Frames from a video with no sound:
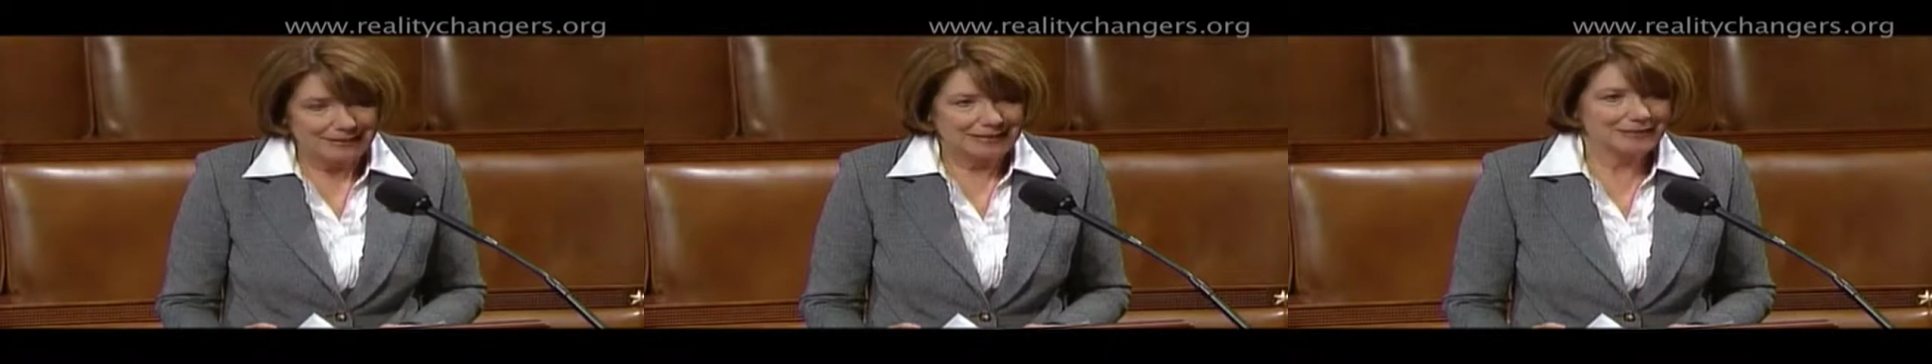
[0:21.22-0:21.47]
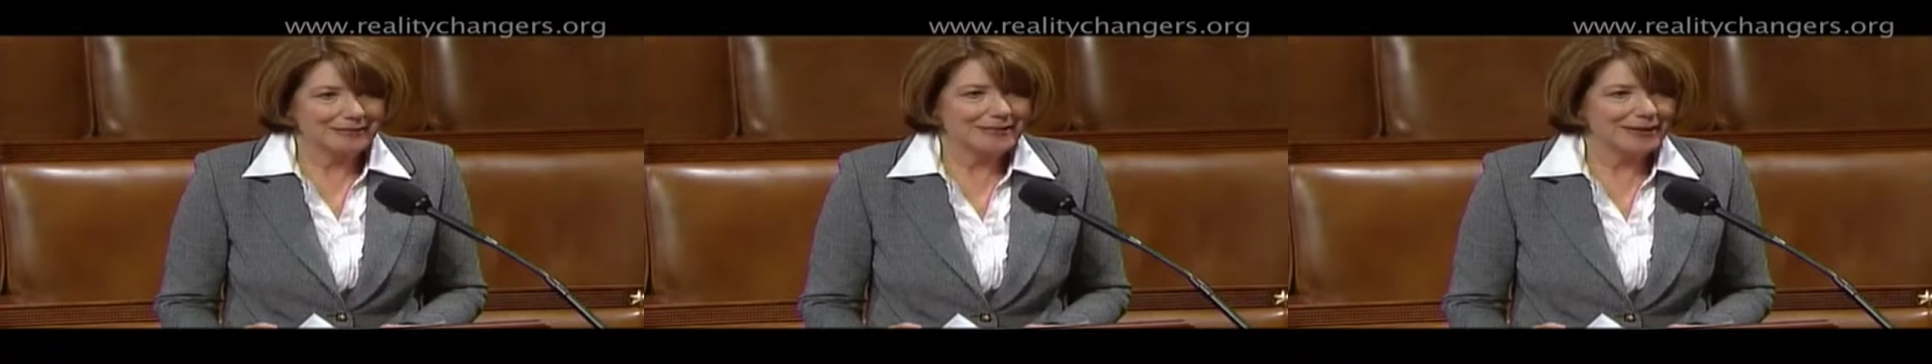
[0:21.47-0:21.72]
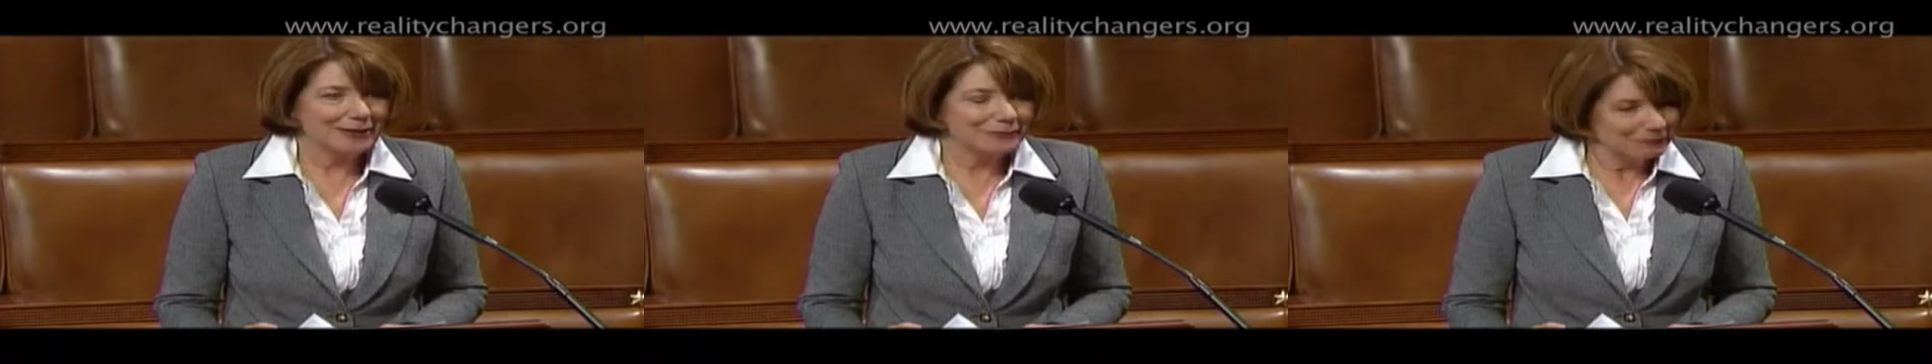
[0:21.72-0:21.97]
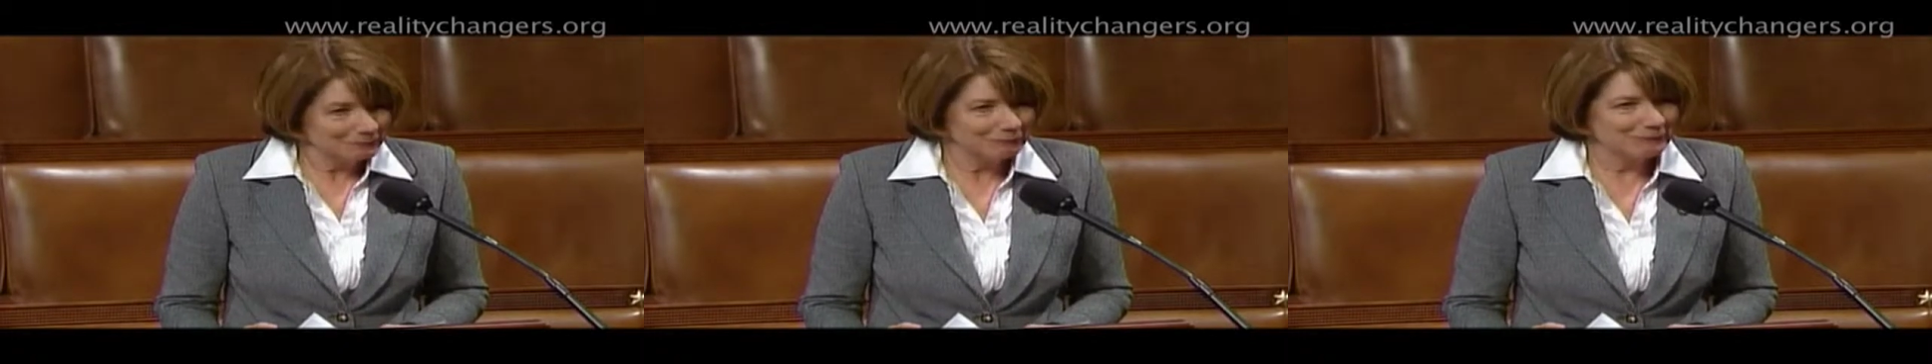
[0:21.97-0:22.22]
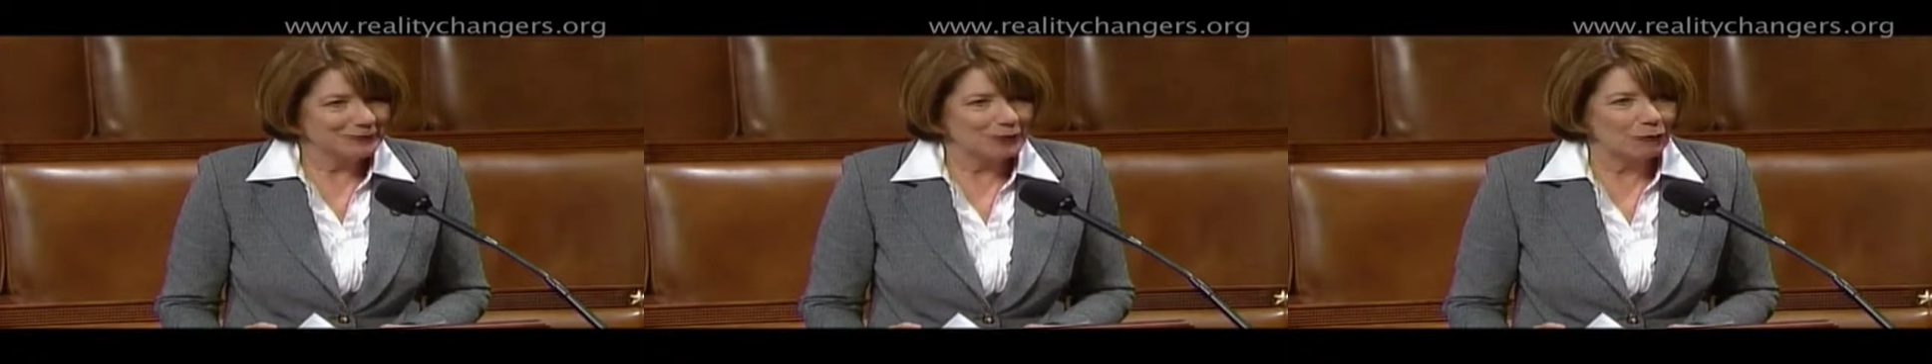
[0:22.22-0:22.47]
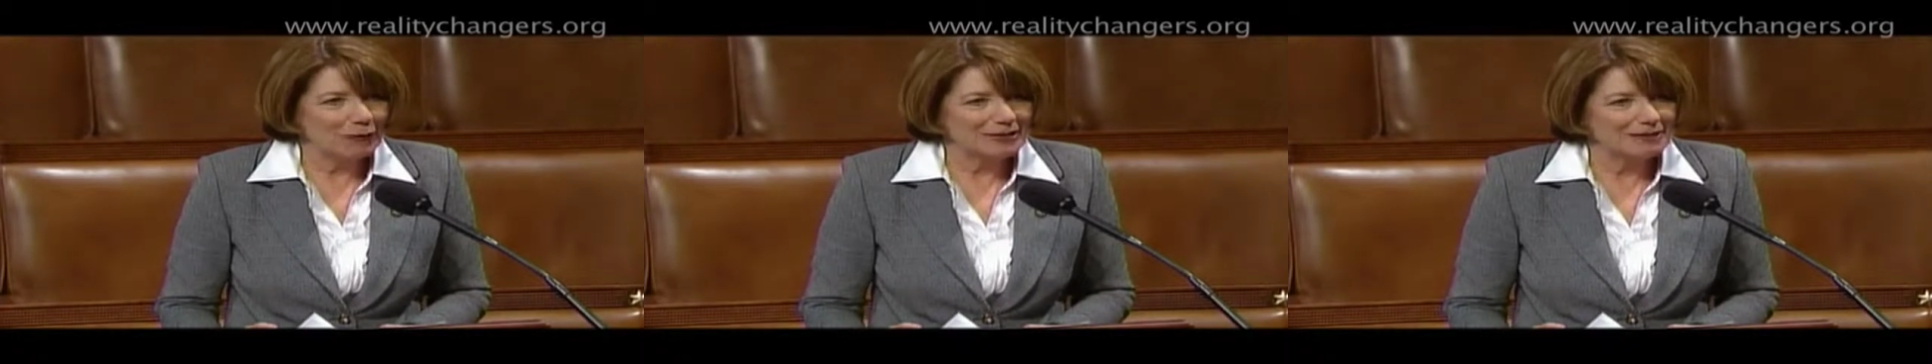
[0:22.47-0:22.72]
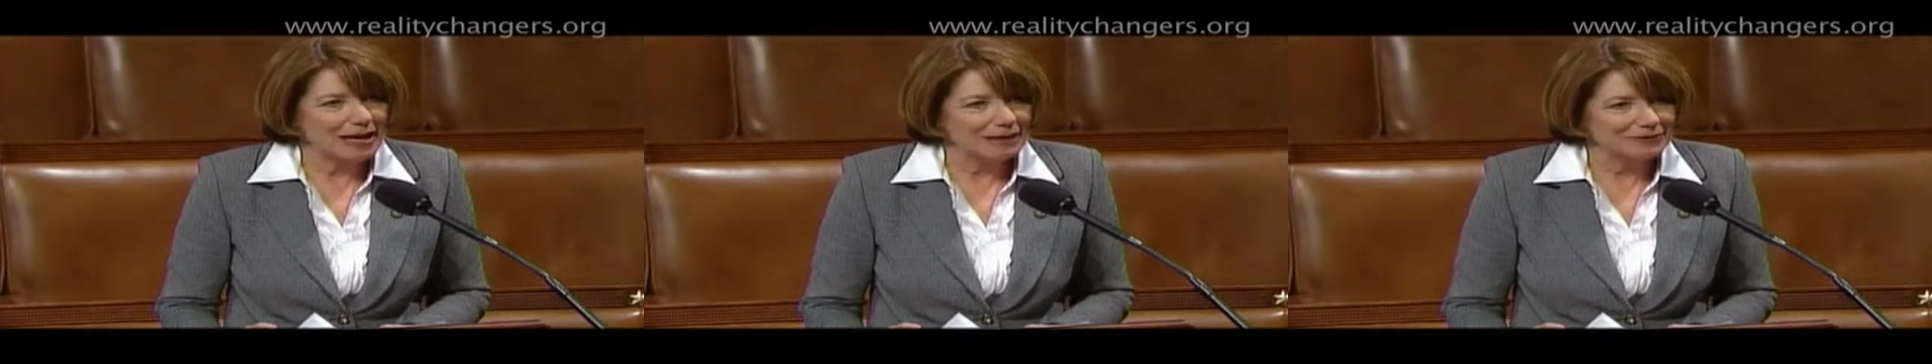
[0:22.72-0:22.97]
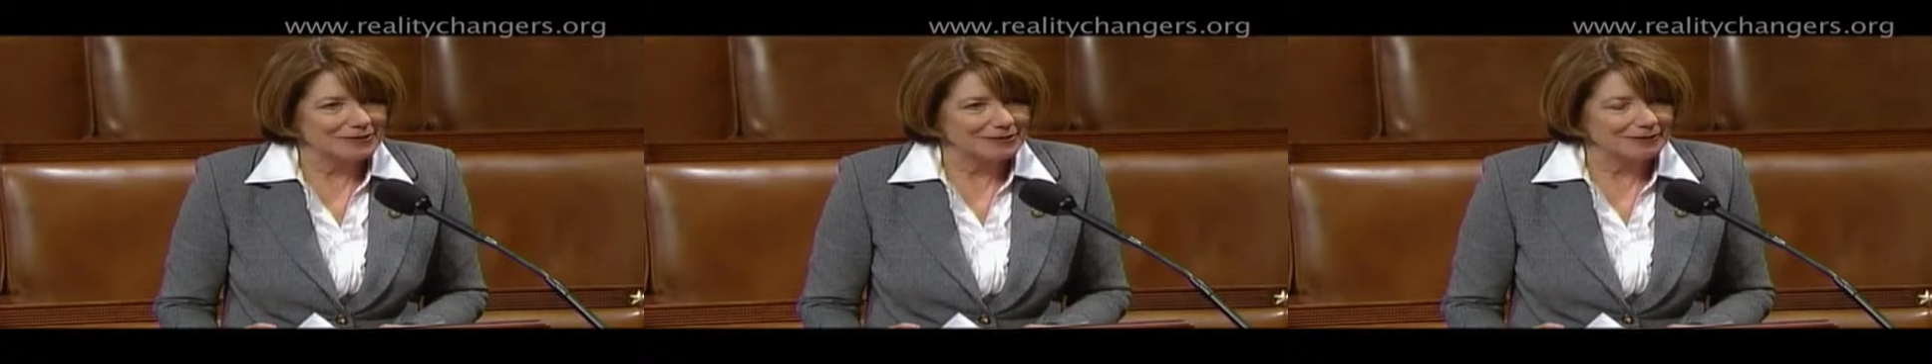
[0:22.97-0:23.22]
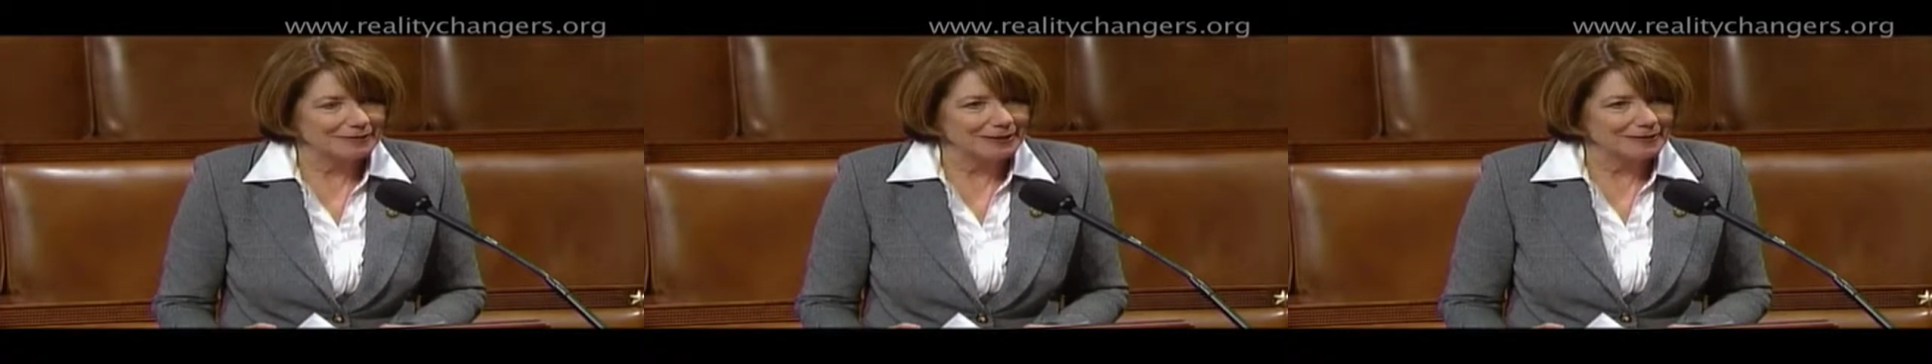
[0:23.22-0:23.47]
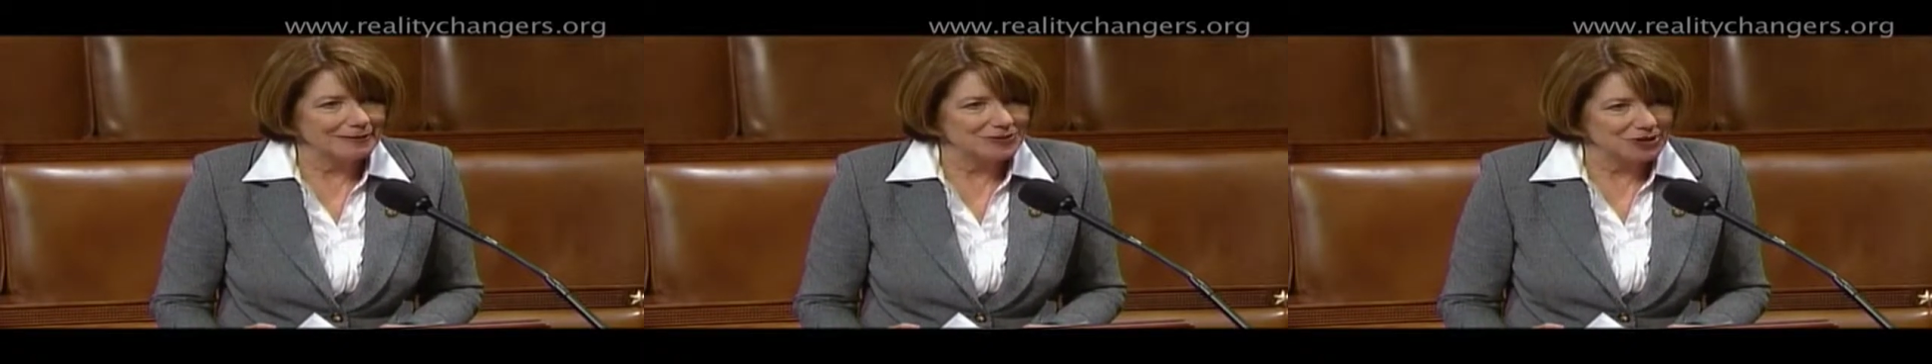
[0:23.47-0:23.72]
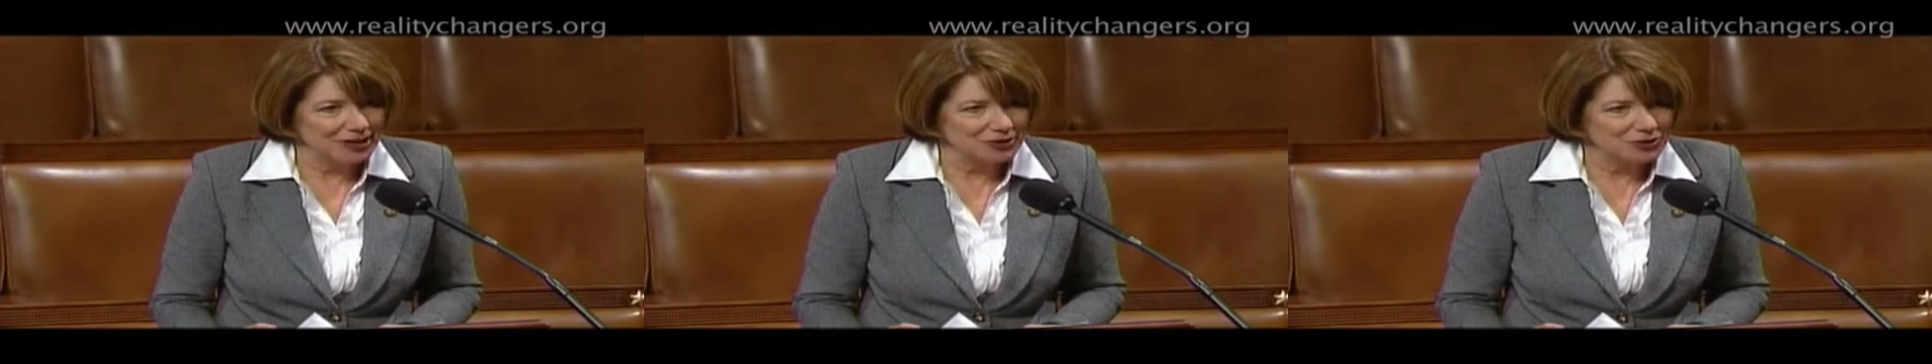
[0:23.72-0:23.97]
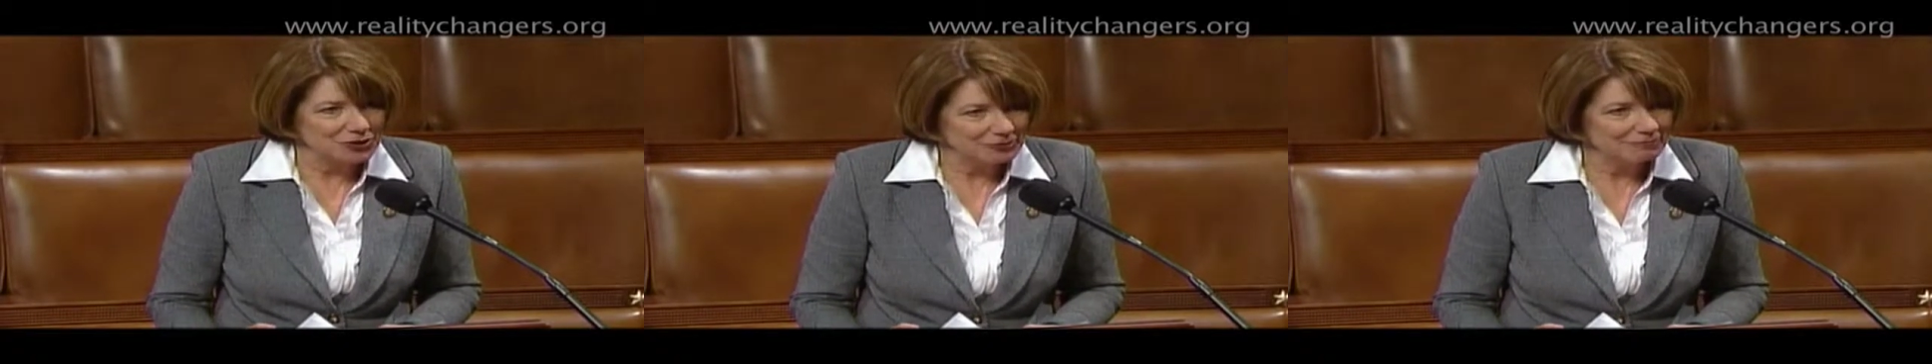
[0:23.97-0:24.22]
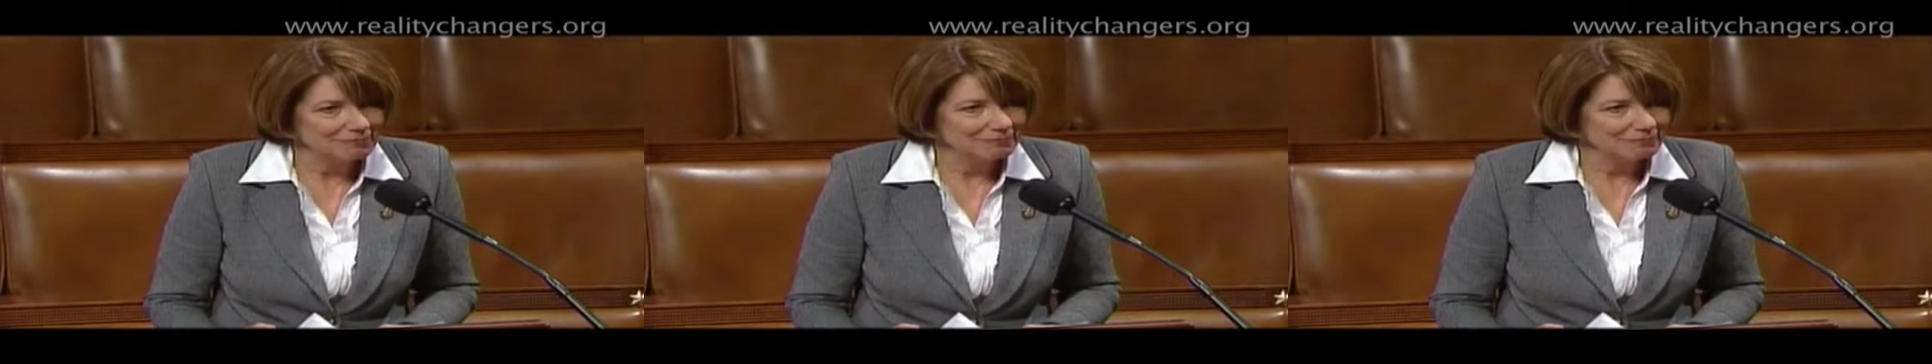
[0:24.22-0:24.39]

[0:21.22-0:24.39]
Instead of going to that facility, the judge